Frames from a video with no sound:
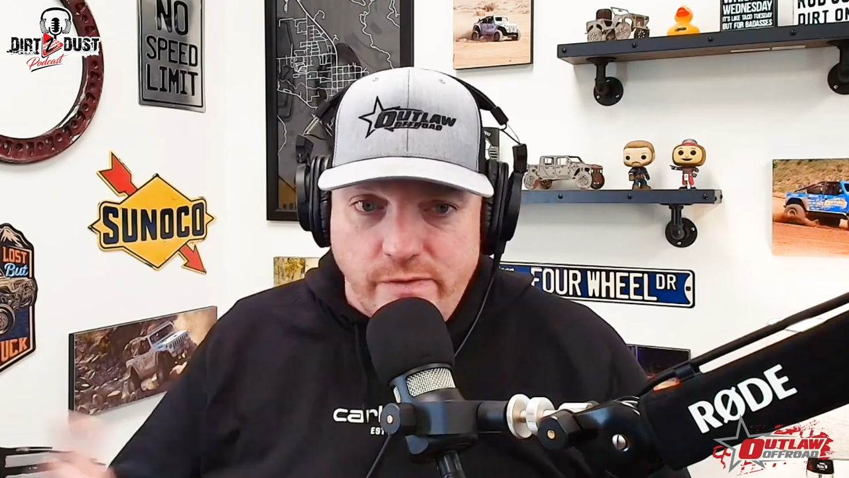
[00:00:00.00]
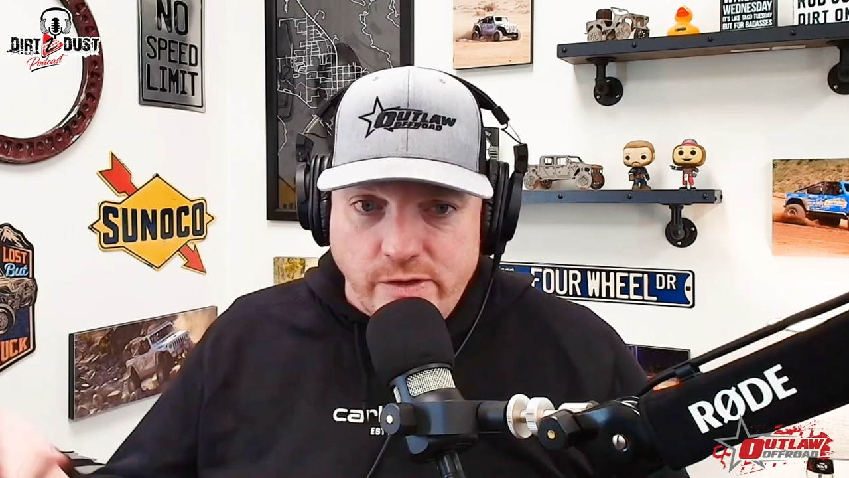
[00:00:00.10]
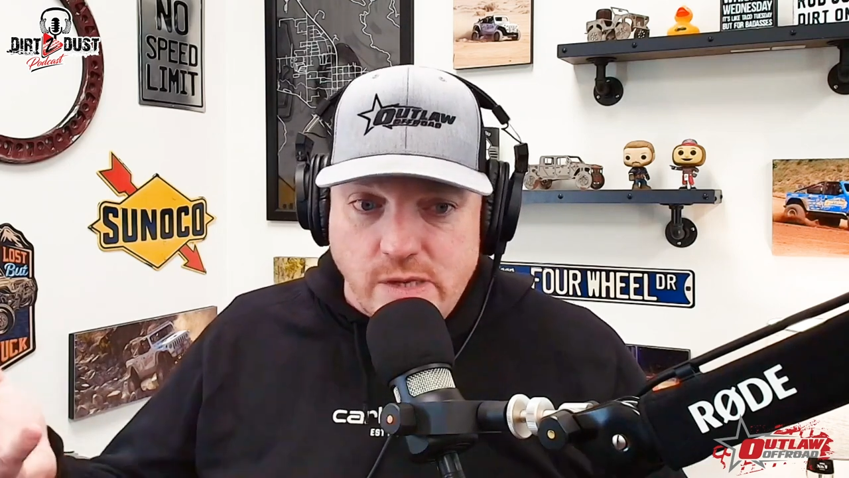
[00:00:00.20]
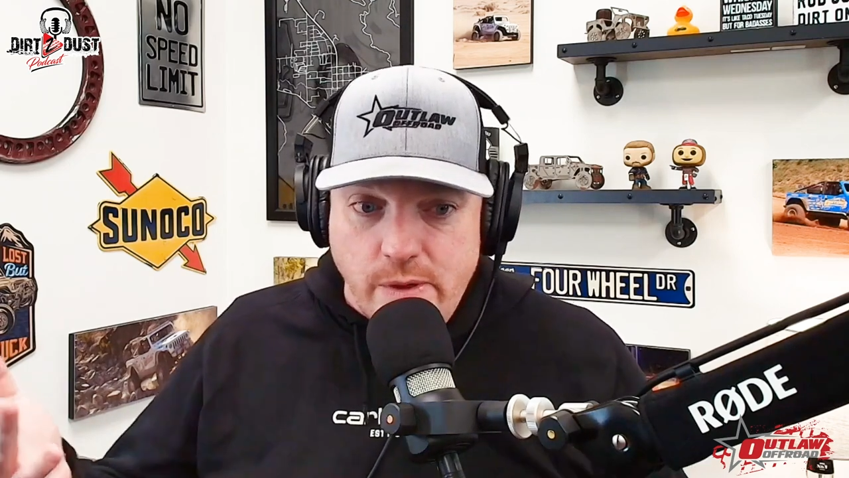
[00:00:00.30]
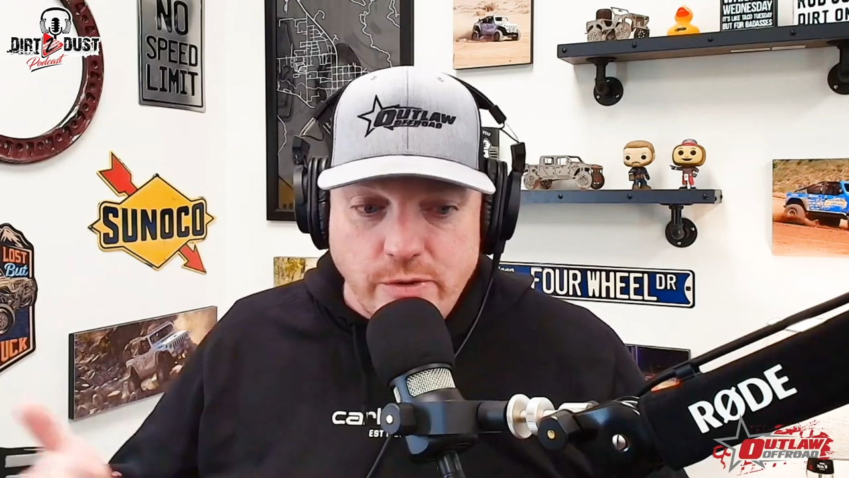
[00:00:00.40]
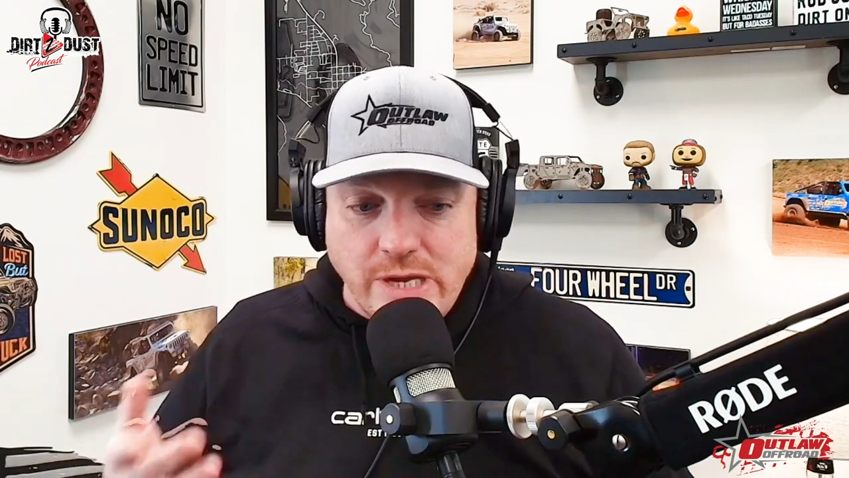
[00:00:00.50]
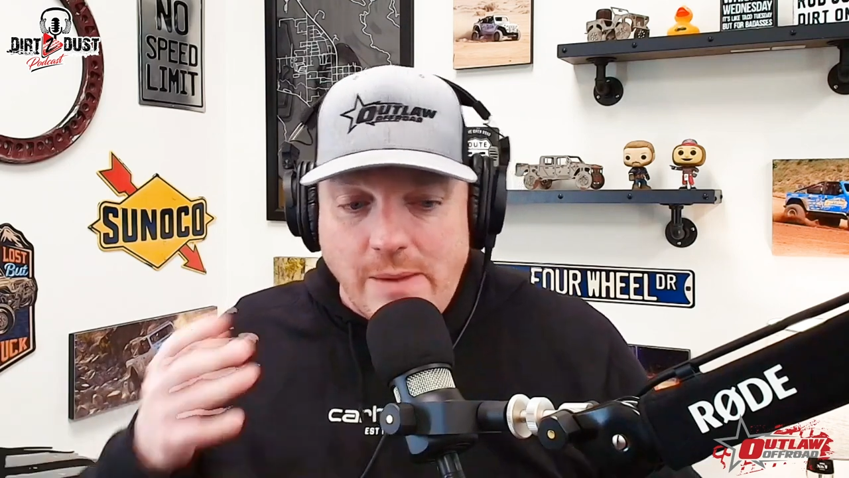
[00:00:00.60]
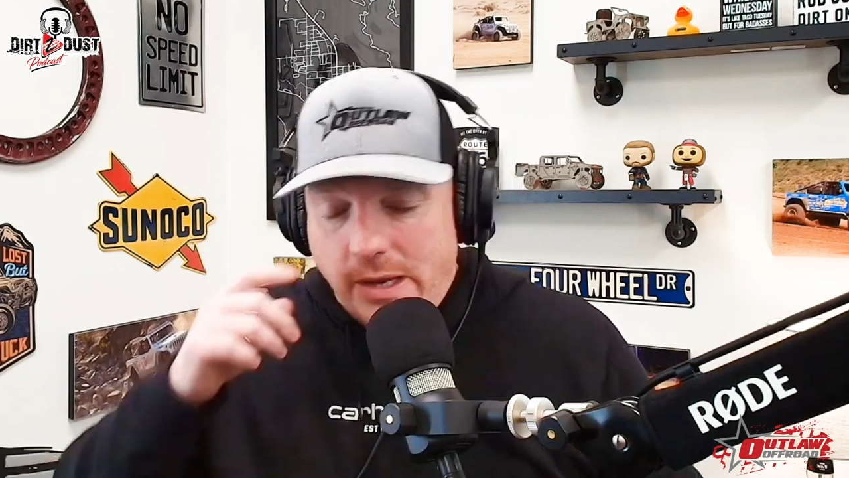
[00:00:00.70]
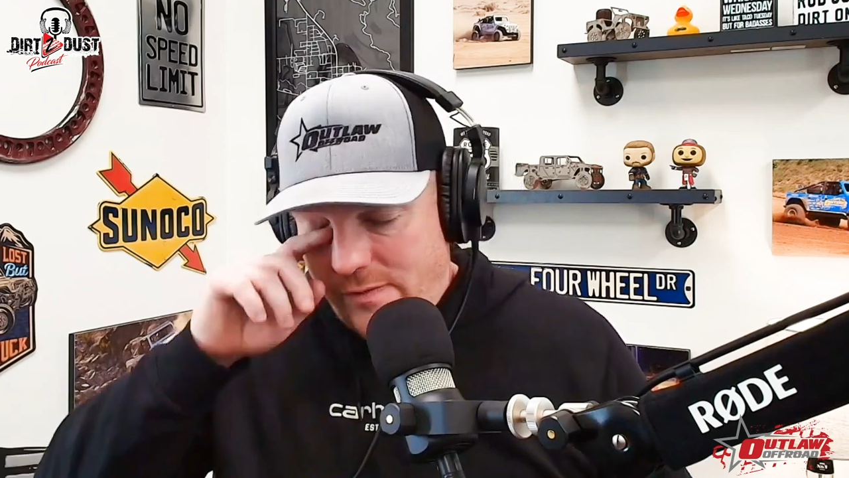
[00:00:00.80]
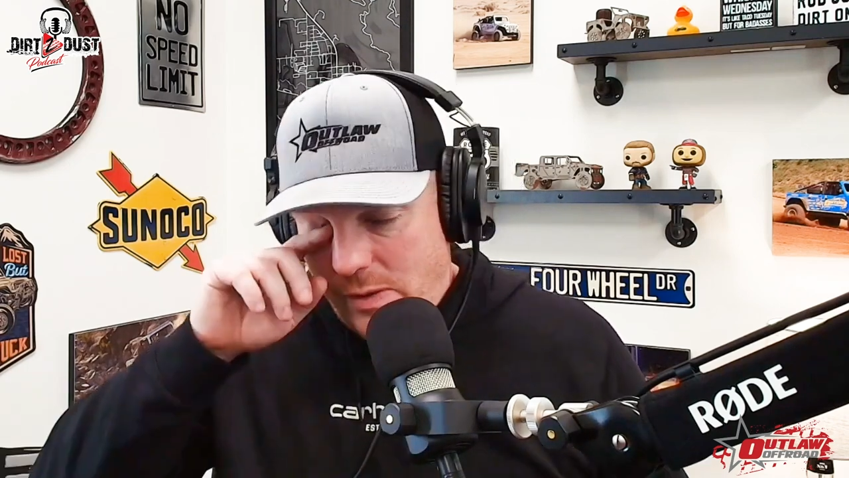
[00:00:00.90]
for some other
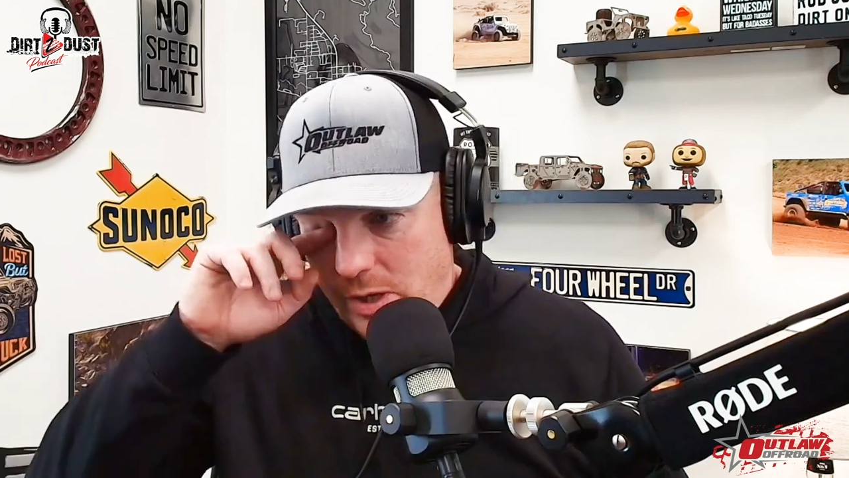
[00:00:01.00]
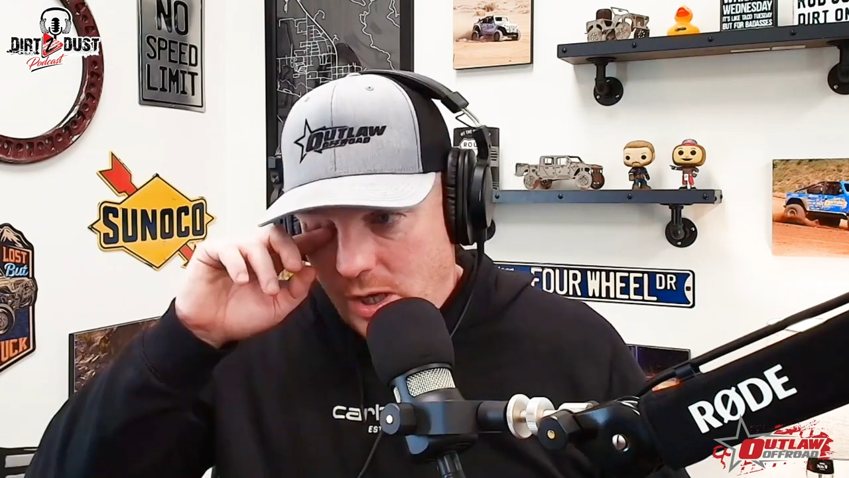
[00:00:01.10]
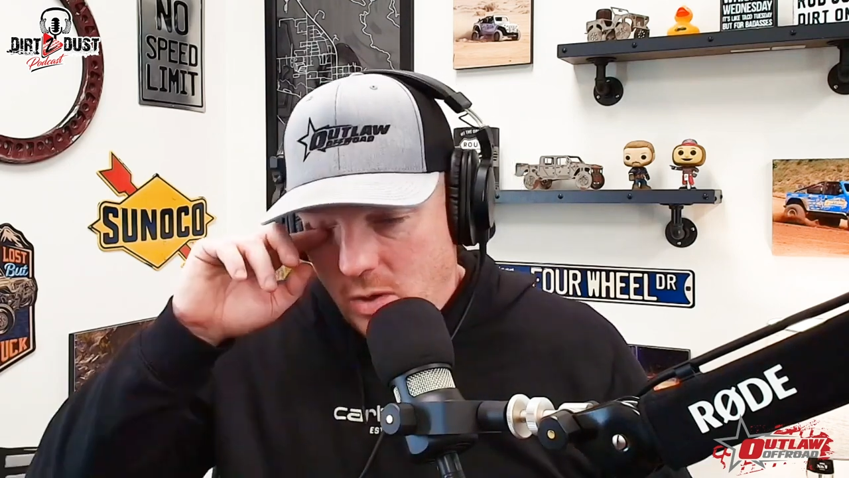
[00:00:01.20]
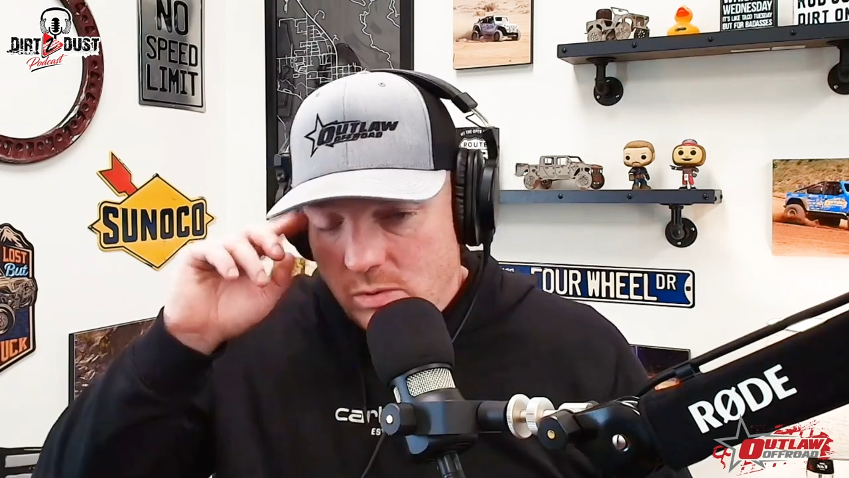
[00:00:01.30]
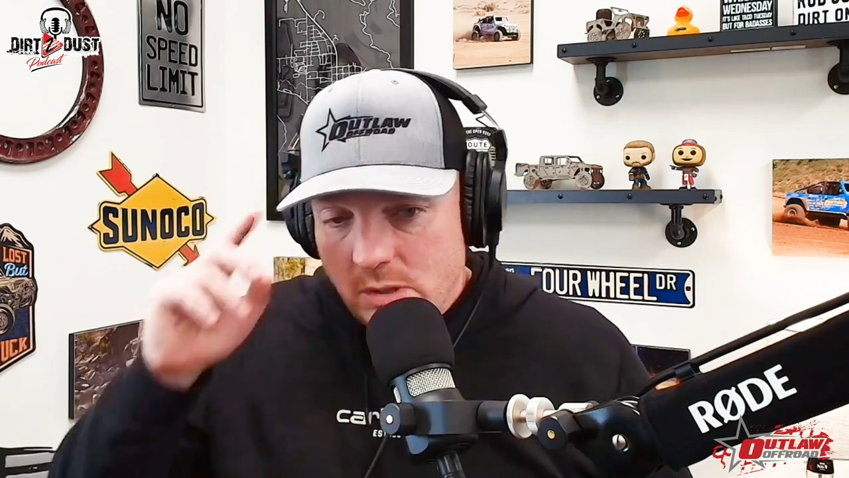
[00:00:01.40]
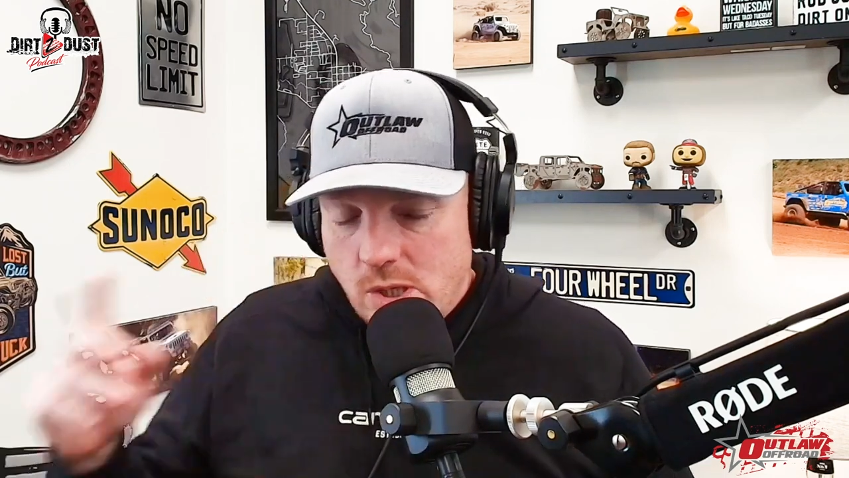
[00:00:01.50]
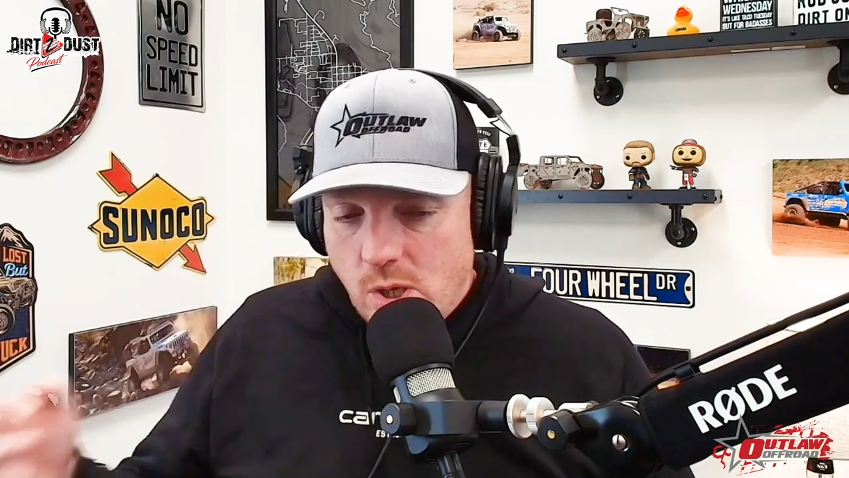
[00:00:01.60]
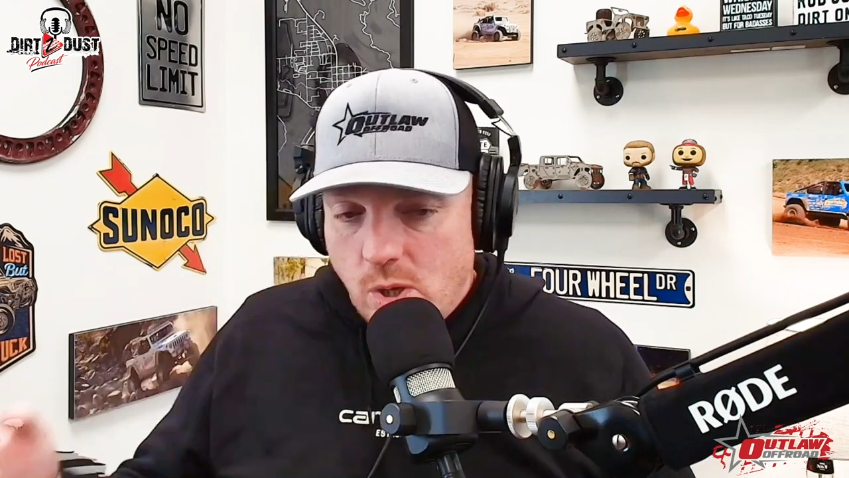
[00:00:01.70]
time. Like, if I want to go